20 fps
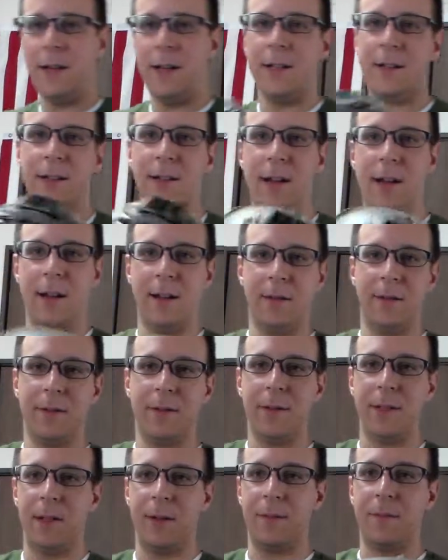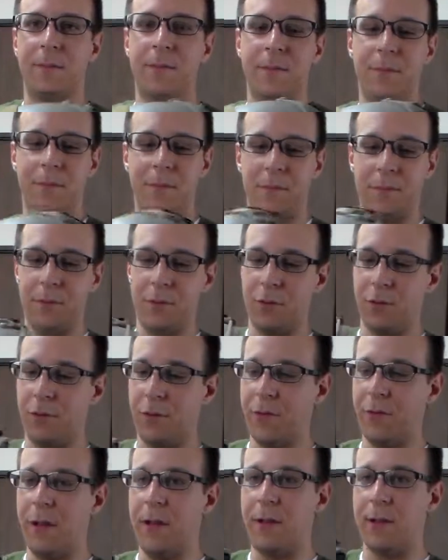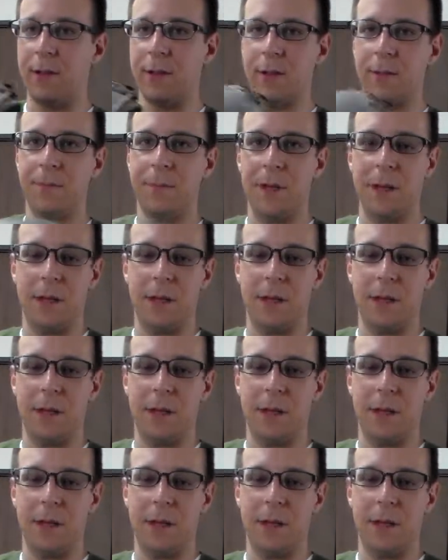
It's got some cool things.